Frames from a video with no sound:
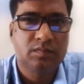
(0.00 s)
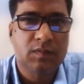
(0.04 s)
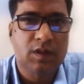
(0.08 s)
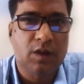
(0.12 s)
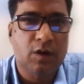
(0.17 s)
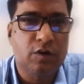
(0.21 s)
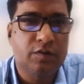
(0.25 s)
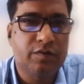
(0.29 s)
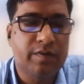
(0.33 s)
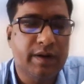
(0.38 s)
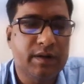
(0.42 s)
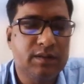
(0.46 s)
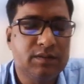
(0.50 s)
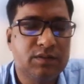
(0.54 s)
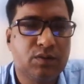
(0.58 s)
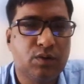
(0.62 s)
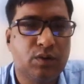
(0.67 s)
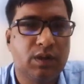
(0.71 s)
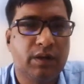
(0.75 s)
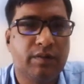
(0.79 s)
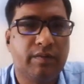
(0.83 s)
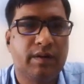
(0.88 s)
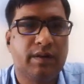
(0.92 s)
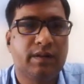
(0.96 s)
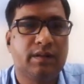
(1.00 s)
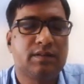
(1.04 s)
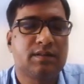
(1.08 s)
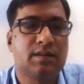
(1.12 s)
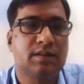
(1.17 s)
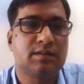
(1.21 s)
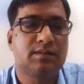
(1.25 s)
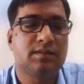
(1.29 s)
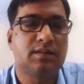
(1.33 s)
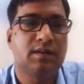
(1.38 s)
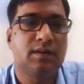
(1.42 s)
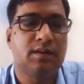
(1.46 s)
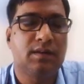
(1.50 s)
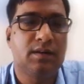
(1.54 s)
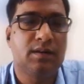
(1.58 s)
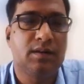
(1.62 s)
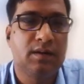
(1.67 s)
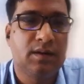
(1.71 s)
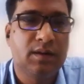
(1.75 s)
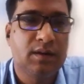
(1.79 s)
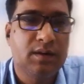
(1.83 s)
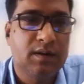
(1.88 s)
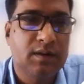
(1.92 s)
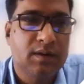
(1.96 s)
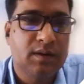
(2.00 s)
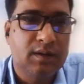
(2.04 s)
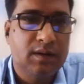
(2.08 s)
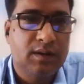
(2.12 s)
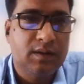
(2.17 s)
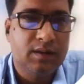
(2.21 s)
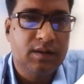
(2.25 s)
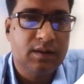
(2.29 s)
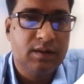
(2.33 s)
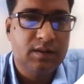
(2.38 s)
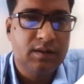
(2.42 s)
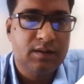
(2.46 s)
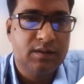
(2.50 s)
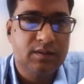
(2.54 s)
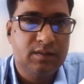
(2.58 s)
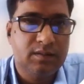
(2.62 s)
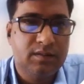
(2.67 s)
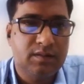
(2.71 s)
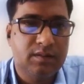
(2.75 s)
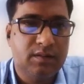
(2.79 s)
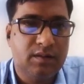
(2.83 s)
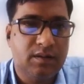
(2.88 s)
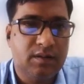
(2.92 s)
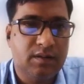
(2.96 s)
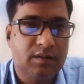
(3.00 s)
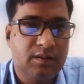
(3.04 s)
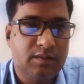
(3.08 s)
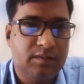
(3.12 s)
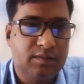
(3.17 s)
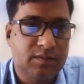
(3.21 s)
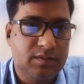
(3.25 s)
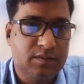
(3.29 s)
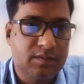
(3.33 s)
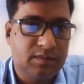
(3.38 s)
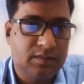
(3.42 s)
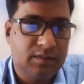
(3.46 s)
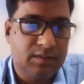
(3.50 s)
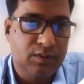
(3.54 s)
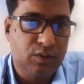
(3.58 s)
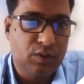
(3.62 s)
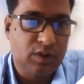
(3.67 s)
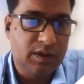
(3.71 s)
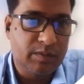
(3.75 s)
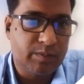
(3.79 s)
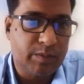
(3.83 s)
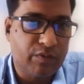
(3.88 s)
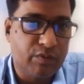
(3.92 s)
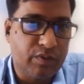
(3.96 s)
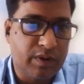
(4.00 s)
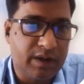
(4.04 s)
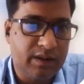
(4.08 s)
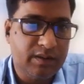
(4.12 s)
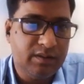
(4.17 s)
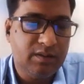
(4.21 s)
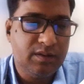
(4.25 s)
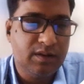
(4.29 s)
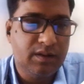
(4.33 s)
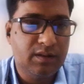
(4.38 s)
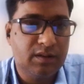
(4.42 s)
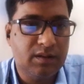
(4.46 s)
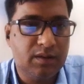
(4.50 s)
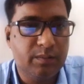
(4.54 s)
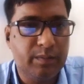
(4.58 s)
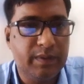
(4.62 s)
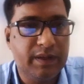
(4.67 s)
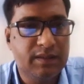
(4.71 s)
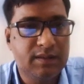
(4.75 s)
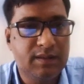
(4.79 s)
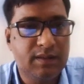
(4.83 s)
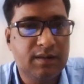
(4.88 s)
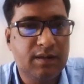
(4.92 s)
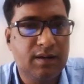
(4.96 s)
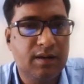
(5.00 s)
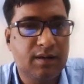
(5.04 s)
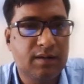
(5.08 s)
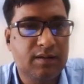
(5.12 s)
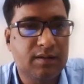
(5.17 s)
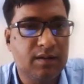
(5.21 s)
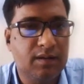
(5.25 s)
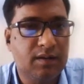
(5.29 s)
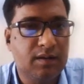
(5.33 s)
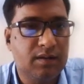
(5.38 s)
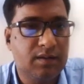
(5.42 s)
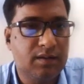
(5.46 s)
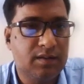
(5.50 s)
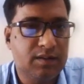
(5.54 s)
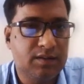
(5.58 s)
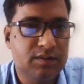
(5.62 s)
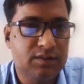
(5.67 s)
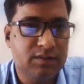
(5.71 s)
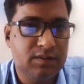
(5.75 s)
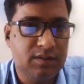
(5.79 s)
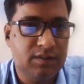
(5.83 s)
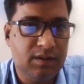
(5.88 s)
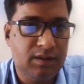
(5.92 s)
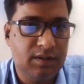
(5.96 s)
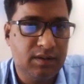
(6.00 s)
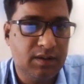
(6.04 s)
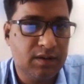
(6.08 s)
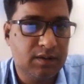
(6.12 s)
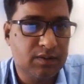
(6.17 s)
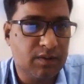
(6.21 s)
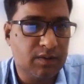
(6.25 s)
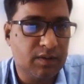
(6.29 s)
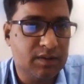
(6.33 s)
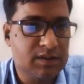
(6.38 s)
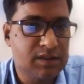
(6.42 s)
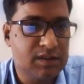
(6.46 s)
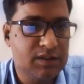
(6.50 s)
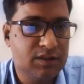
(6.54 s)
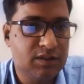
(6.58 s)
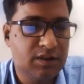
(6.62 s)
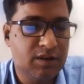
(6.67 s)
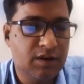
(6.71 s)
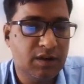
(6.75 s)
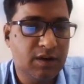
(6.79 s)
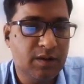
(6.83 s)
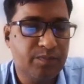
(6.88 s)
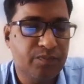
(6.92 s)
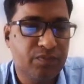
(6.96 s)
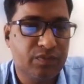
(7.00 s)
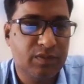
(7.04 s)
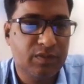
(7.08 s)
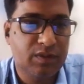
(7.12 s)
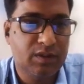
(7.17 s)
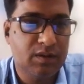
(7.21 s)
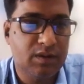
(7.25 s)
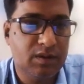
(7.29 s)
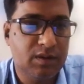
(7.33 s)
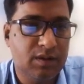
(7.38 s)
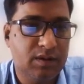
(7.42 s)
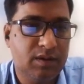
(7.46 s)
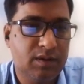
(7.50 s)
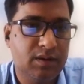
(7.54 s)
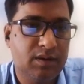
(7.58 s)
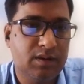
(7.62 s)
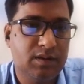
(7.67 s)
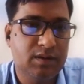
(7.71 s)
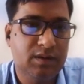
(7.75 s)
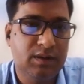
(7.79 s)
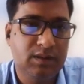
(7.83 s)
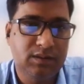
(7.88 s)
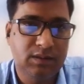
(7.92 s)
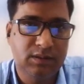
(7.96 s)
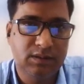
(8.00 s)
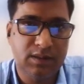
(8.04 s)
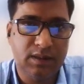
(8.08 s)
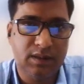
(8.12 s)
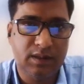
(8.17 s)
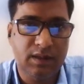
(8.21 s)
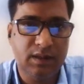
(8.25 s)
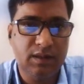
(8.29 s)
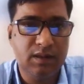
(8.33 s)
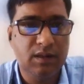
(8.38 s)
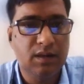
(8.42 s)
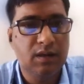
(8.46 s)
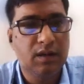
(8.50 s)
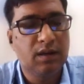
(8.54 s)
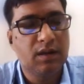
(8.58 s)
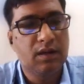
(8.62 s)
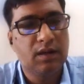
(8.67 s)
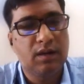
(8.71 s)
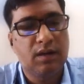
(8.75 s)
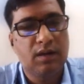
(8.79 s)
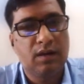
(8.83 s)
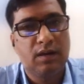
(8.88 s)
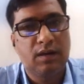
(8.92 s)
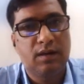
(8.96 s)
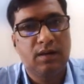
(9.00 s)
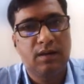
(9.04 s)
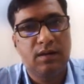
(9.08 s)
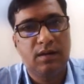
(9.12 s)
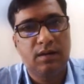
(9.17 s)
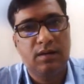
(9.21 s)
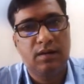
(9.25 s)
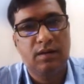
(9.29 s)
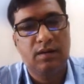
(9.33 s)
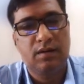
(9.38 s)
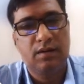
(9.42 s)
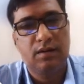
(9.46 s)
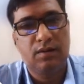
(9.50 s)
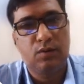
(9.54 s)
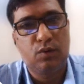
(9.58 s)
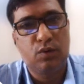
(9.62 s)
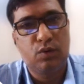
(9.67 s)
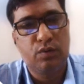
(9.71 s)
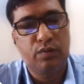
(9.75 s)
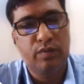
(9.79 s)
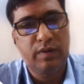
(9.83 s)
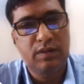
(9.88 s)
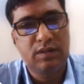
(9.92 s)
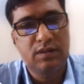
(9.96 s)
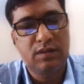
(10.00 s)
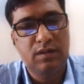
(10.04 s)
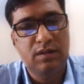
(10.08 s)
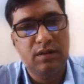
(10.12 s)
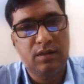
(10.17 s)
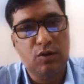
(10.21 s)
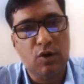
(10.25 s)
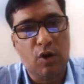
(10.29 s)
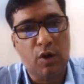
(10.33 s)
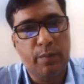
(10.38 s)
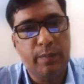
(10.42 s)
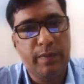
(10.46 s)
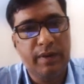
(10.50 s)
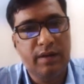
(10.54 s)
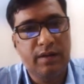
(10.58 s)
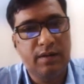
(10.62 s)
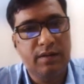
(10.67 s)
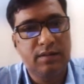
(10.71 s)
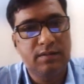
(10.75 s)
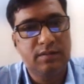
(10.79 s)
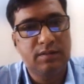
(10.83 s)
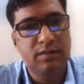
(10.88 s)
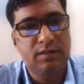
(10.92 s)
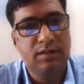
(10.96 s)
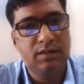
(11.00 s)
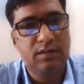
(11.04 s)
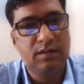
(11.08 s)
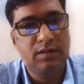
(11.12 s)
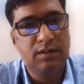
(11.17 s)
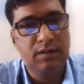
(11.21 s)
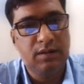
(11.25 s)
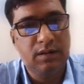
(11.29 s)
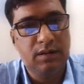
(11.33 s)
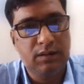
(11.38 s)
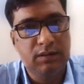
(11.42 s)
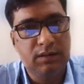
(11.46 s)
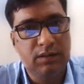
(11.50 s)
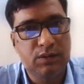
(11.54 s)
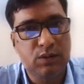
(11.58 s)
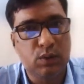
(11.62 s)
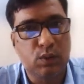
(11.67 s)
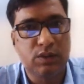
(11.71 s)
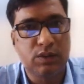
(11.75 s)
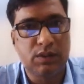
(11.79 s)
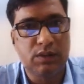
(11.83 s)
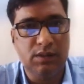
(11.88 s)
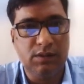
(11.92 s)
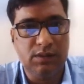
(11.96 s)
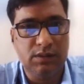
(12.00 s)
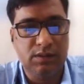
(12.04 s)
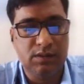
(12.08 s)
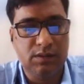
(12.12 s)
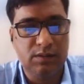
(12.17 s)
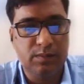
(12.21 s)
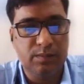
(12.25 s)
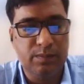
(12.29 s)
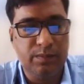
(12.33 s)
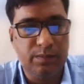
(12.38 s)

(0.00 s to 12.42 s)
Hello friends, today we'll discuss the uh, unit number 1 in the basic electrical in electronics engineering, the DC circuit, on which the topic is energy sources.